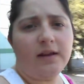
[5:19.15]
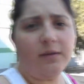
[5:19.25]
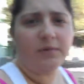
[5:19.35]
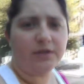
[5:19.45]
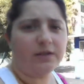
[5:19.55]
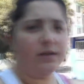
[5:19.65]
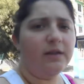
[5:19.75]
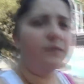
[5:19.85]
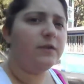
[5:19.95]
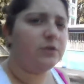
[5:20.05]
commissions in
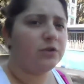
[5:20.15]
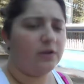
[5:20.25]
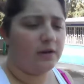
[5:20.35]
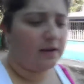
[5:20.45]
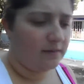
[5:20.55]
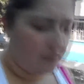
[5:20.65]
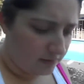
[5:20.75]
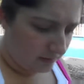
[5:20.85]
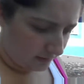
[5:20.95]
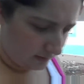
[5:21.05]
the future, I'm going